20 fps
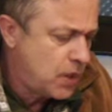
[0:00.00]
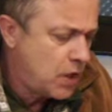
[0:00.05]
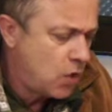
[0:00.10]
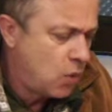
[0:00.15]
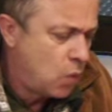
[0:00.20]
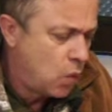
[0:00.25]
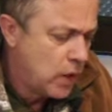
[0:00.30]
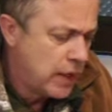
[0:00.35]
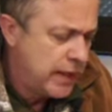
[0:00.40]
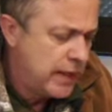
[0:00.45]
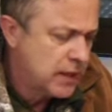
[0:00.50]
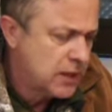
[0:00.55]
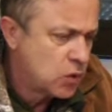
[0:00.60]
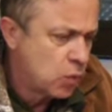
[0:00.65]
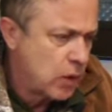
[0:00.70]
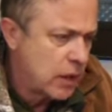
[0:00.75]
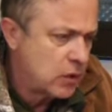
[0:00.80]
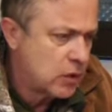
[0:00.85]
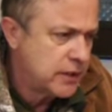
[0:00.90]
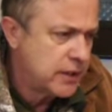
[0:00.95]
one of his
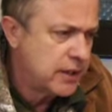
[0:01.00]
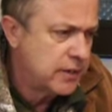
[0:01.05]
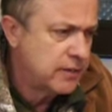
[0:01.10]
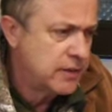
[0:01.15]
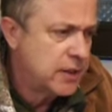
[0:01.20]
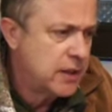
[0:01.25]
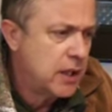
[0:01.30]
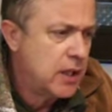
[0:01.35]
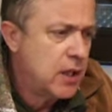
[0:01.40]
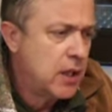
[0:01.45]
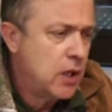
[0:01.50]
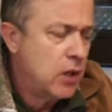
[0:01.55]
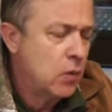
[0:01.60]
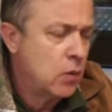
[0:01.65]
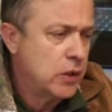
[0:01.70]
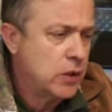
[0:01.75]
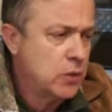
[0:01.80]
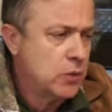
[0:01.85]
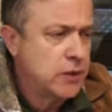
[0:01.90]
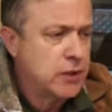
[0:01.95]
relatives,
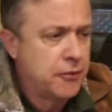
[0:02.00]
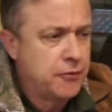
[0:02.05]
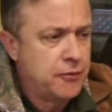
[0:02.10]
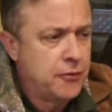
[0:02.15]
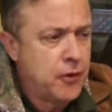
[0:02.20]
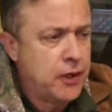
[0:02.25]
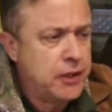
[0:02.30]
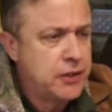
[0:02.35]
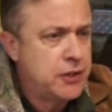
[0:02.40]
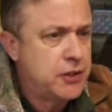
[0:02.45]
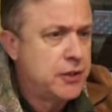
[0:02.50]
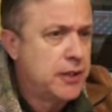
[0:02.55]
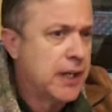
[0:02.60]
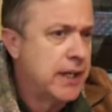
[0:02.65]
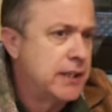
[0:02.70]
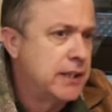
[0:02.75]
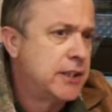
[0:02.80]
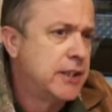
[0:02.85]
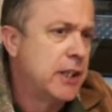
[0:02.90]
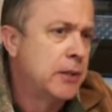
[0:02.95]
which was a French
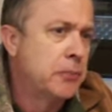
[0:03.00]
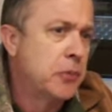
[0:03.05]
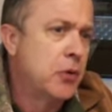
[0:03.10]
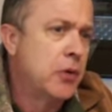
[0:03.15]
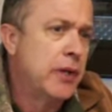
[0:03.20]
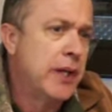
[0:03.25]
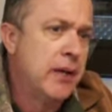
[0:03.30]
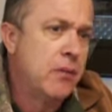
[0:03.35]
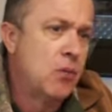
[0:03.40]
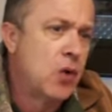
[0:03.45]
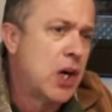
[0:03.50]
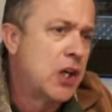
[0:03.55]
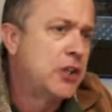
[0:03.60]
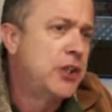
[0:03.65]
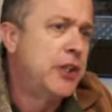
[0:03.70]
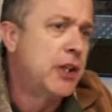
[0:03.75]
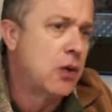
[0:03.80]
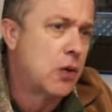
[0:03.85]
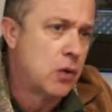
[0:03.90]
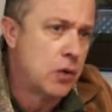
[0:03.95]
Knights Templar named
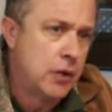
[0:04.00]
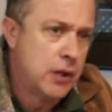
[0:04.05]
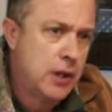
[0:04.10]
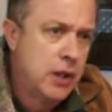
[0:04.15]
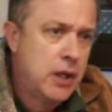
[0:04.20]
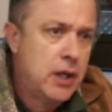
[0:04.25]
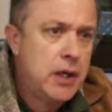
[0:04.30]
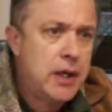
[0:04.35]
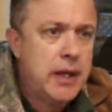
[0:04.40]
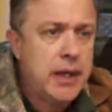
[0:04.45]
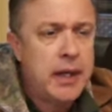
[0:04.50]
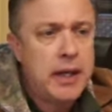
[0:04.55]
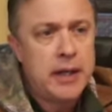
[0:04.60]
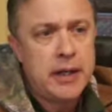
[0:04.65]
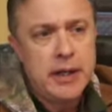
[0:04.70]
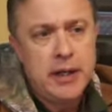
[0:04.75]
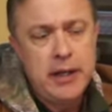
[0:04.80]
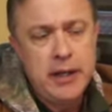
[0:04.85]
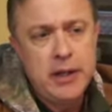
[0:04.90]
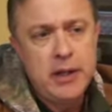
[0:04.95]
Ration,
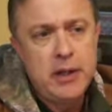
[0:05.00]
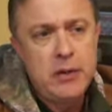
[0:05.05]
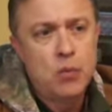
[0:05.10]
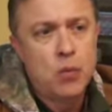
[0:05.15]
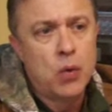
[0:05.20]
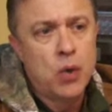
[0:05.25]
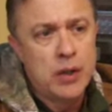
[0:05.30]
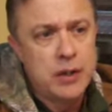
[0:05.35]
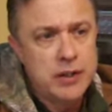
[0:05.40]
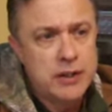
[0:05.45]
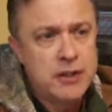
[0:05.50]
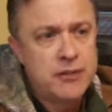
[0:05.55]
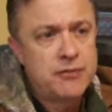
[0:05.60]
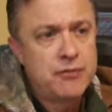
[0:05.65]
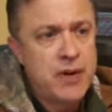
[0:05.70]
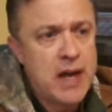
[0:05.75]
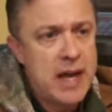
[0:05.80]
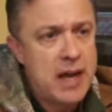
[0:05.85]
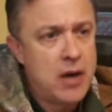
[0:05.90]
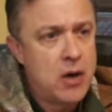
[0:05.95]
and he was
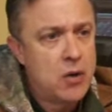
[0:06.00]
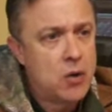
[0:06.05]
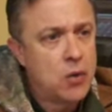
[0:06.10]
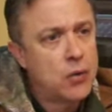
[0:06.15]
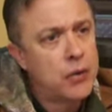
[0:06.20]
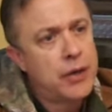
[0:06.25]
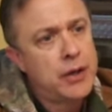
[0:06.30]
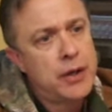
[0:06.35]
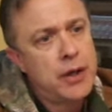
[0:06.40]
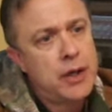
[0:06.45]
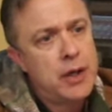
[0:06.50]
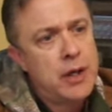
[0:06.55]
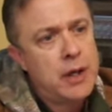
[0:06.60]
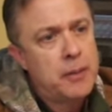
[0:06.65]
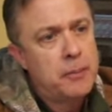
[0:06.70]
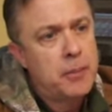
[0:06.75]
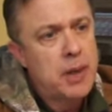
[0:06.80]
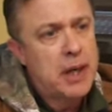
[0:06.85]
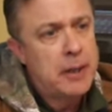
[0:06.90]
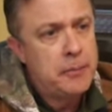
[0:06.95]
found
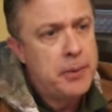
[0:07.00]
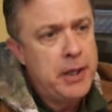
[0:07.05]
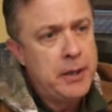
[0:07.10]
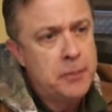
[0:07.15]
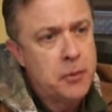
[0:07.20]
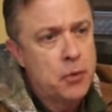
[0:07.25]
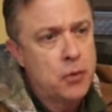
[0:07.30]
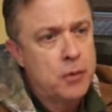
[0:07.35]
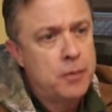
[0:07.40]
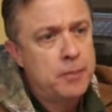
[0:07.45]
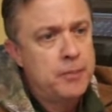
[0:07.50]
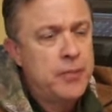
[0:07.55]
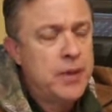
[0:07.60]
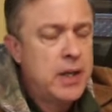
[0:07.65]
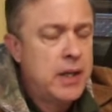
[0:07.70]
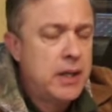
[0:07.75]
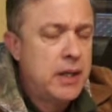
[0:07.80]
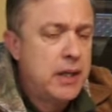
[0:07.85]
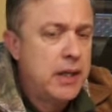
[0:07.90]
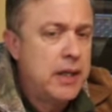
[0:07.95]
by people.
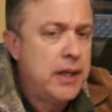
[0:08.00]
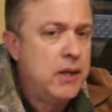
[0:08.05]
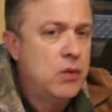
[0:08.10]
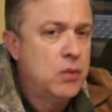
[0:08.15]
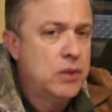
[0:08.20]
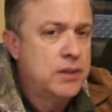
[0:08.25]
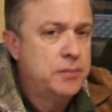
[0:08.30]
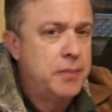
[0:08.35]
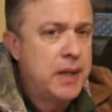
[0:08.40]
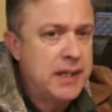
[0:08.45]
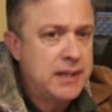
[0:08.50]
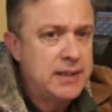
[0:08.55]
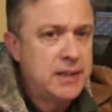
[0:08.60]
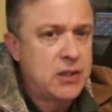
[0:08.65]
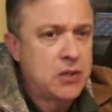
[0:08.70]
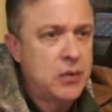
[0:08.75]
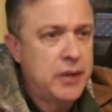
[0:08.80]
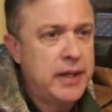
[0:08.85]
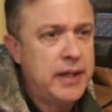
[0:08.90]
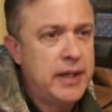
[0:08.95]
He was
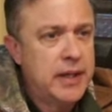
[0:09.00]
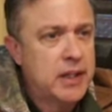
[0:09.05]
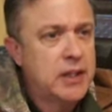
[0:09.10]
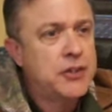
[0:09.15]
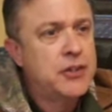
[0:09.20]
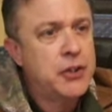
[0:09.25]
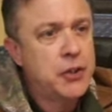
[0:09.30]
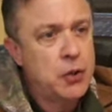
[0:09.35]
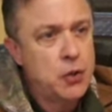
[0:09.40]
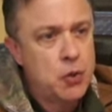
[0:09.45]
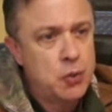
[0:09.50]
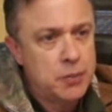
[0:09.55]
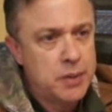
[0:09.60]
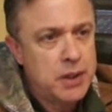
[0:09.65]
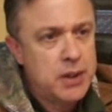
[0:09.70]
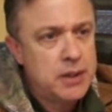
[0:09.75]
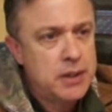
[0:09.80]
basically in a tomb,